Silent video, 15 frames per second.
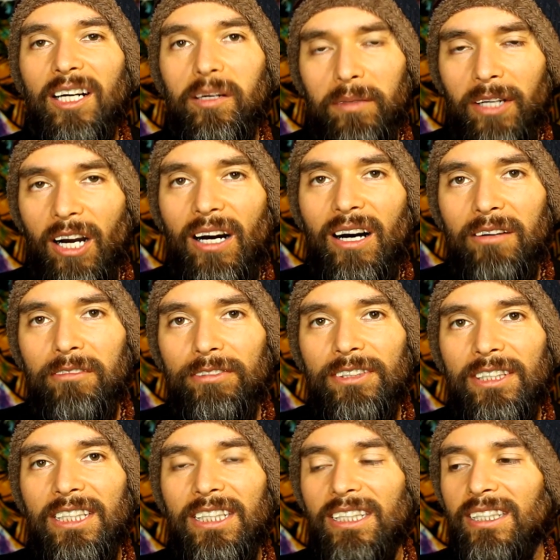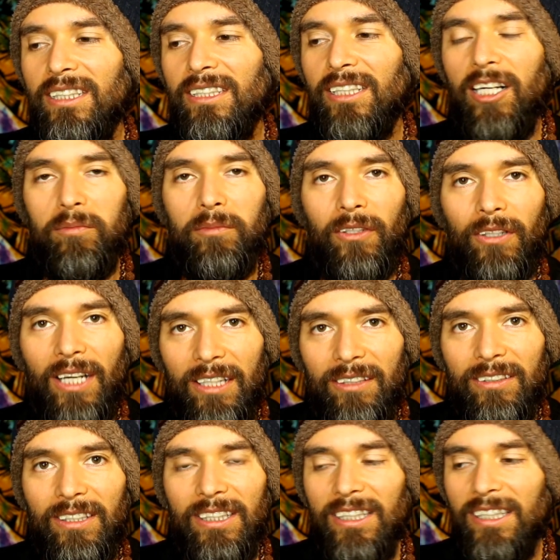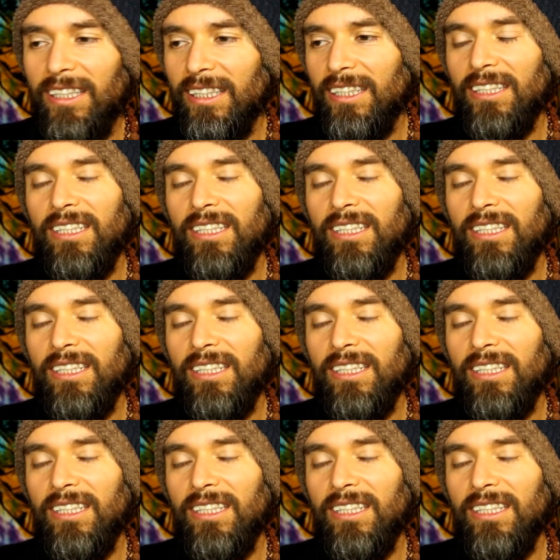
I'm confident, I'm grounded.